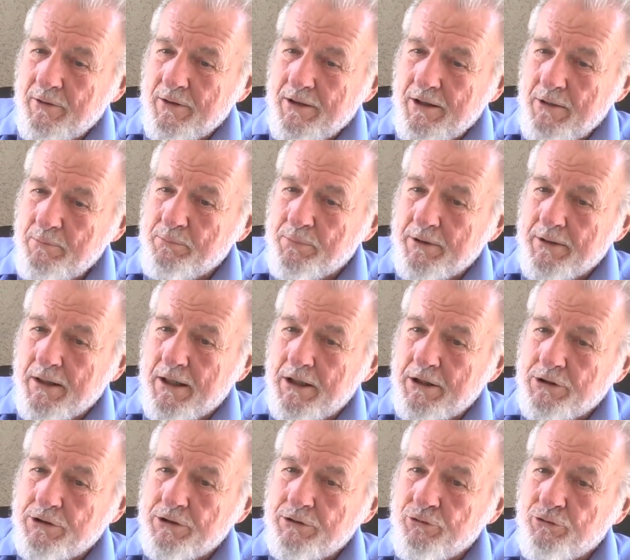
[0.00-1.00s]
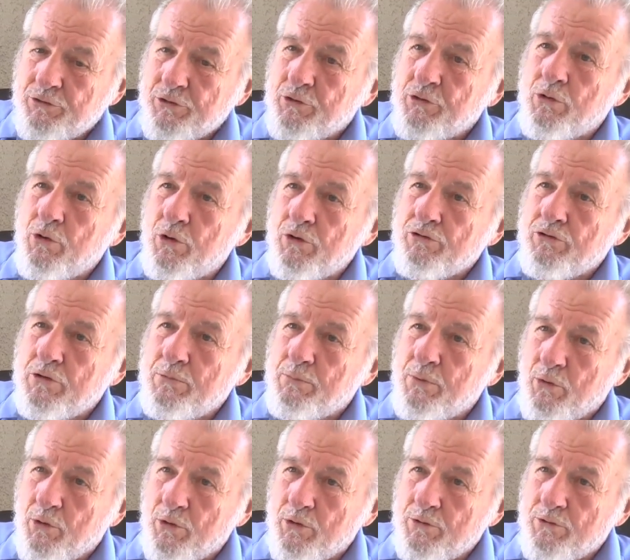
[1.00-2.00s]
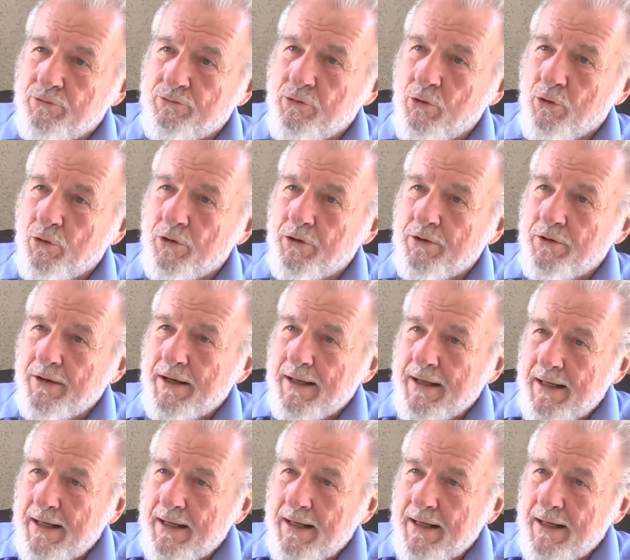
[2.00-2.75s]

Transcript: implications across the board for